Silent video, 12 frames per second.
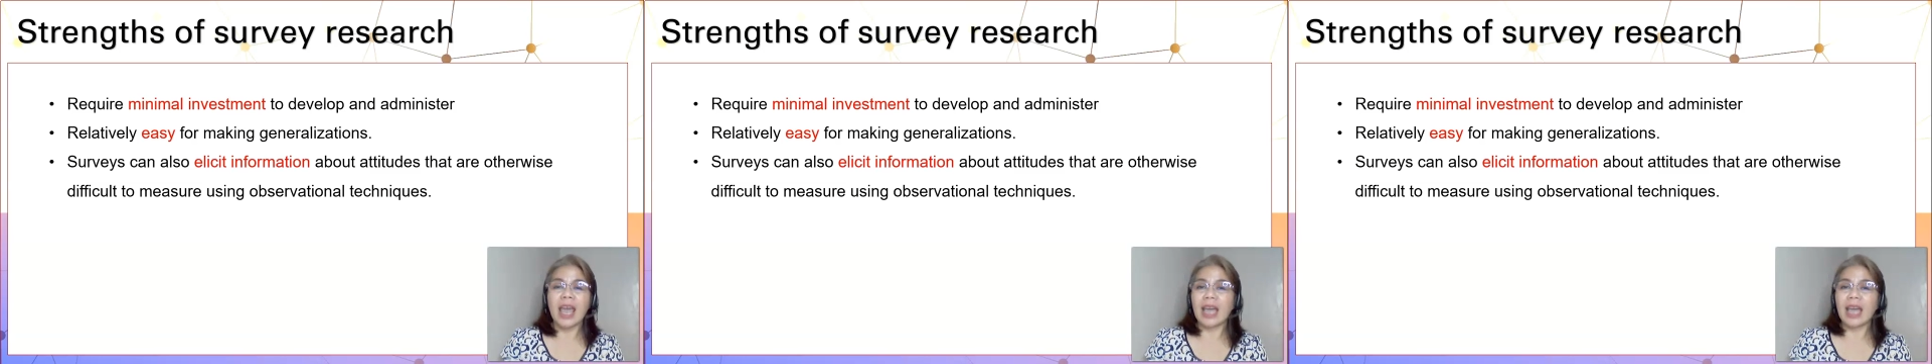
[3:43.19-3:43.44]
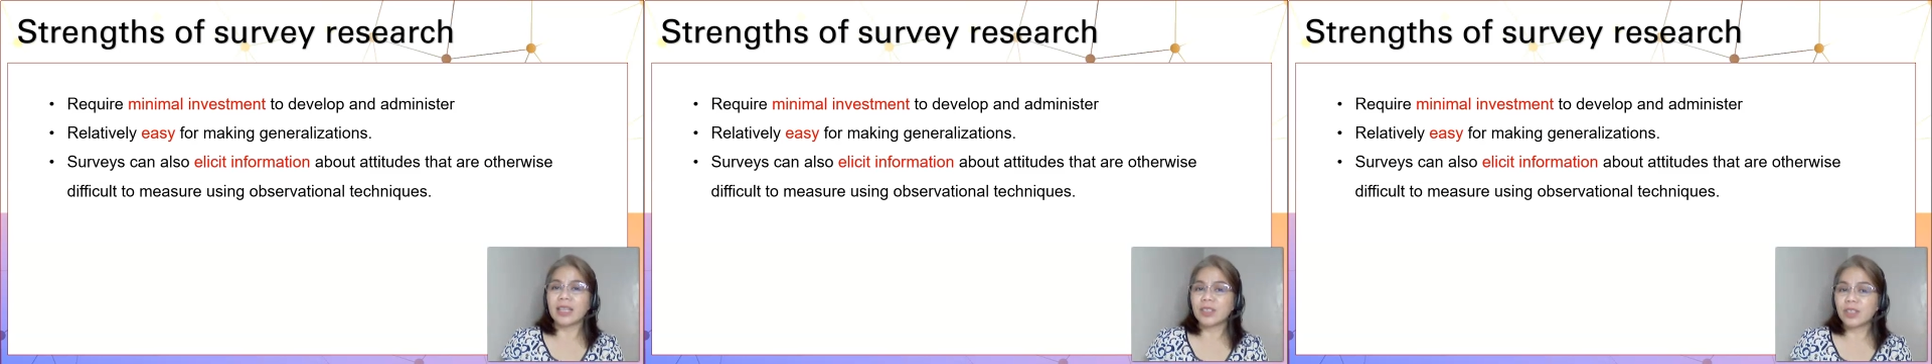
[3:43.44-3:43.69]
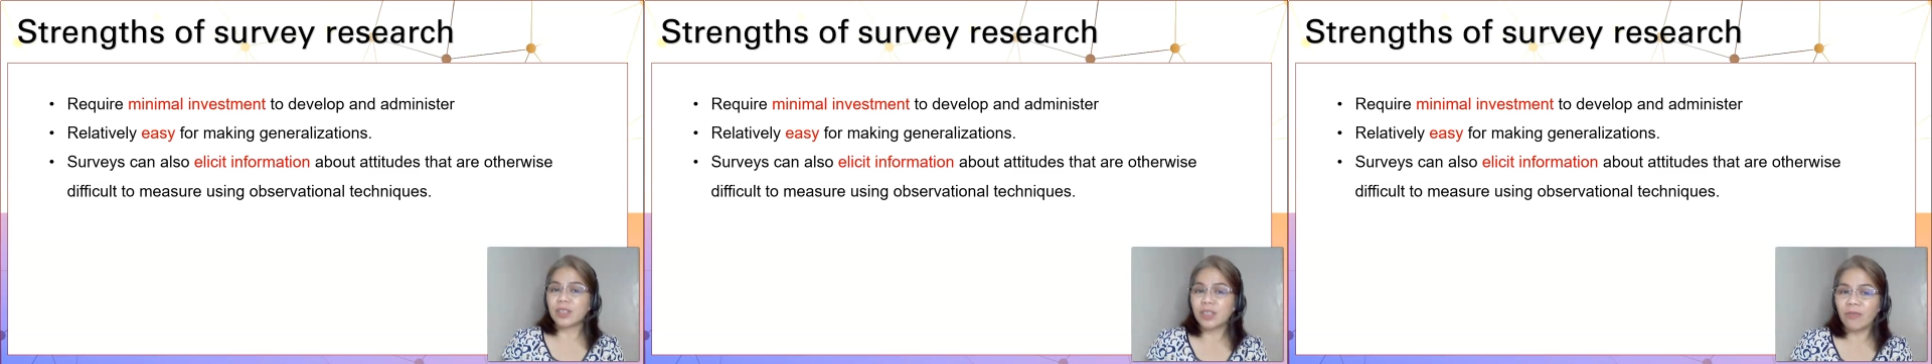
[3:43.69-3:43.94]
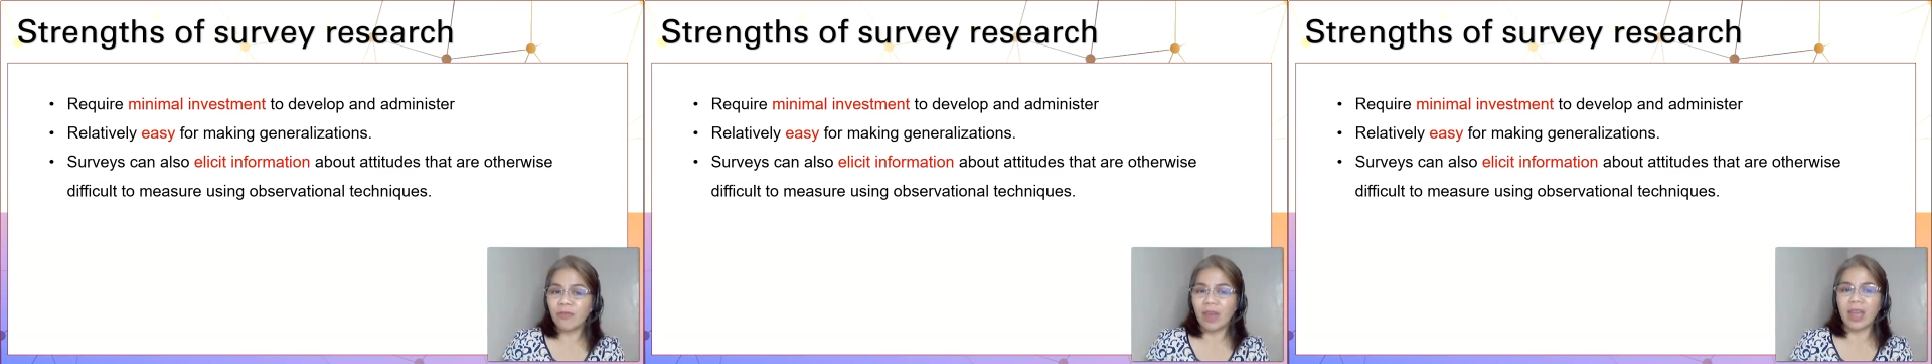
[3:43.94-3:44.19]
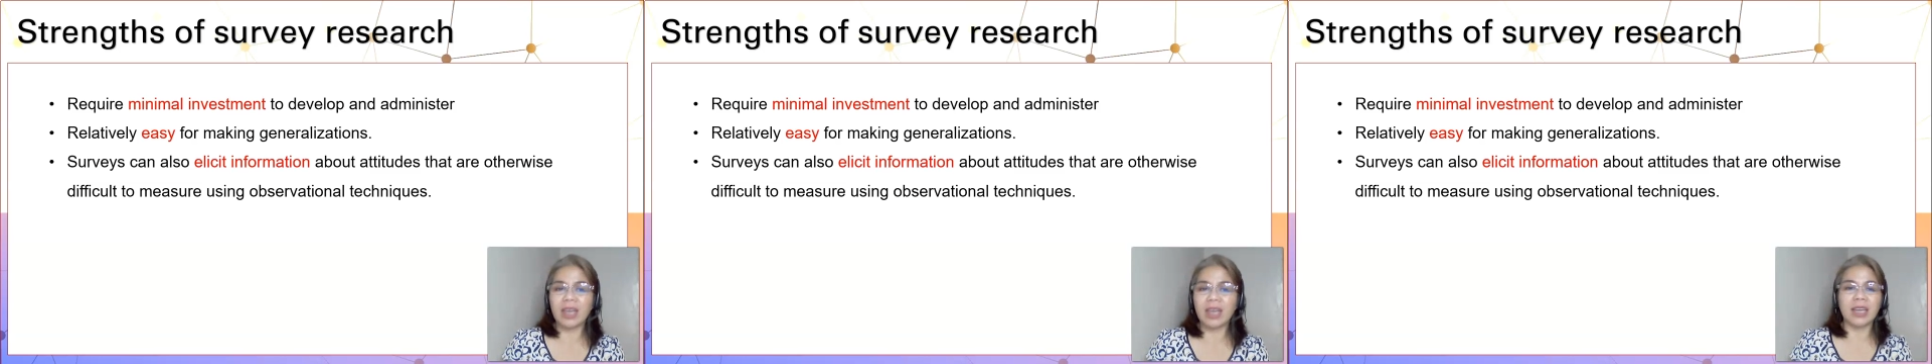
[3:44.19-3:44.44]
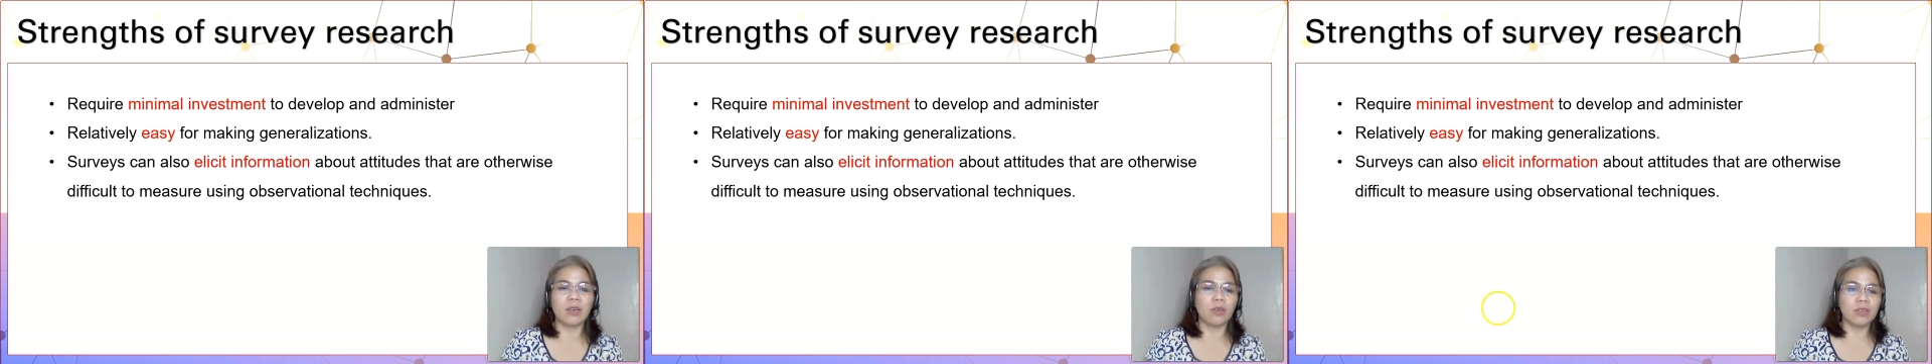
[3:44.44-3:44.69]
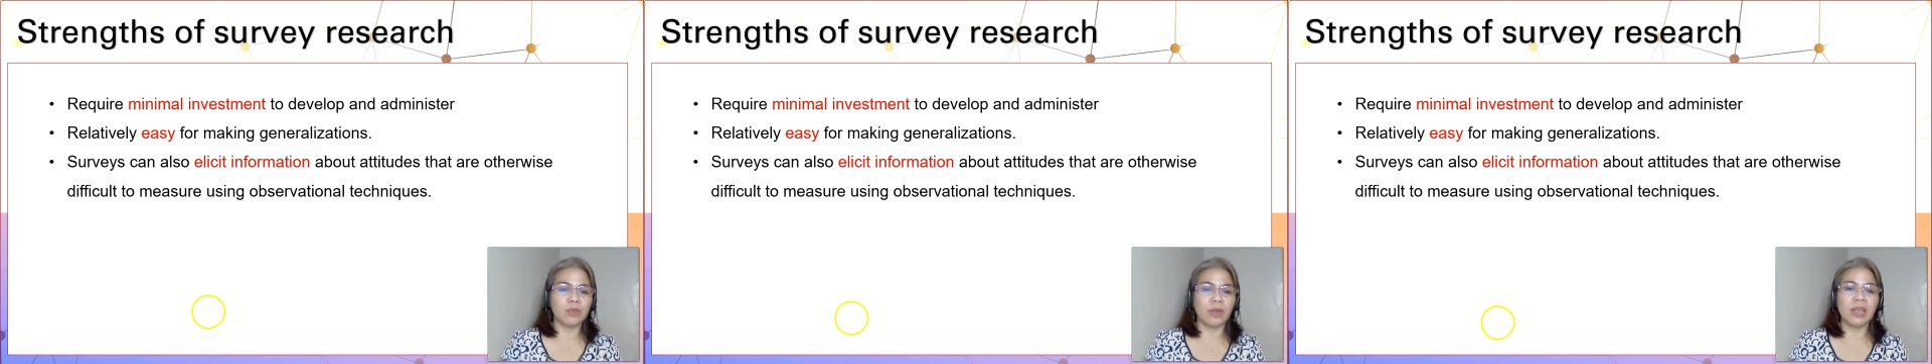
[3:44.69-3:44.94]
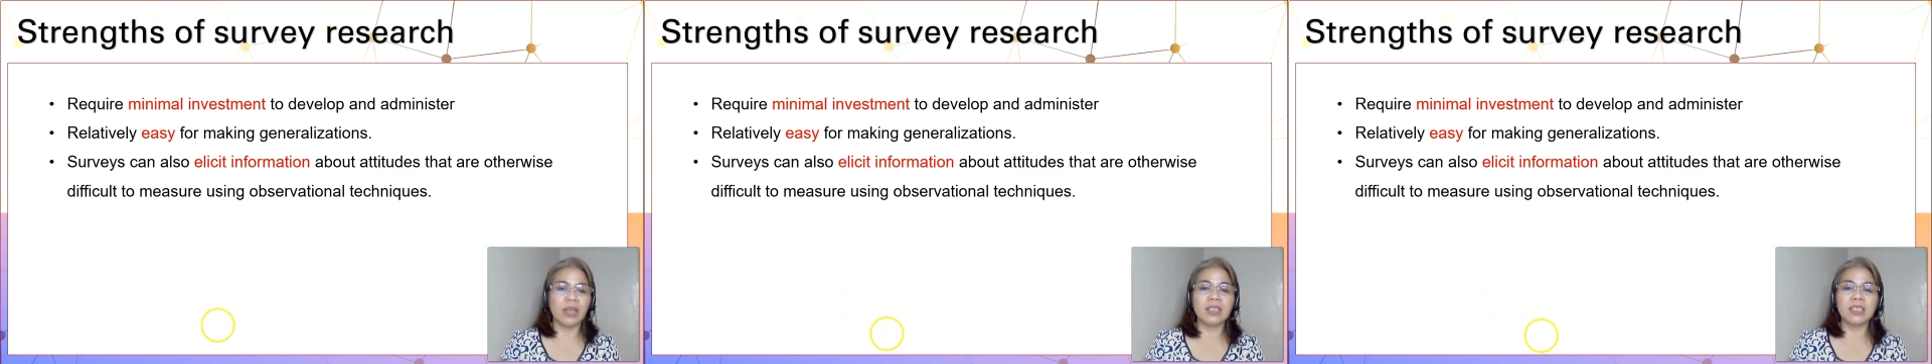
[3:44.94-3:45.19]
and survey can also
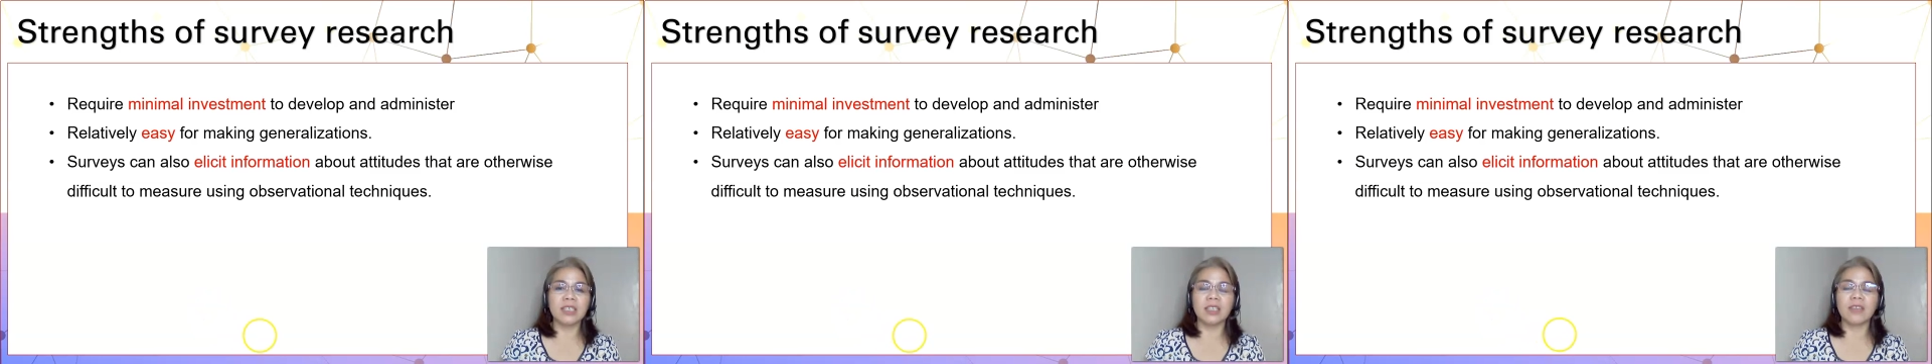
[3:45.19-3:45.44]
elicit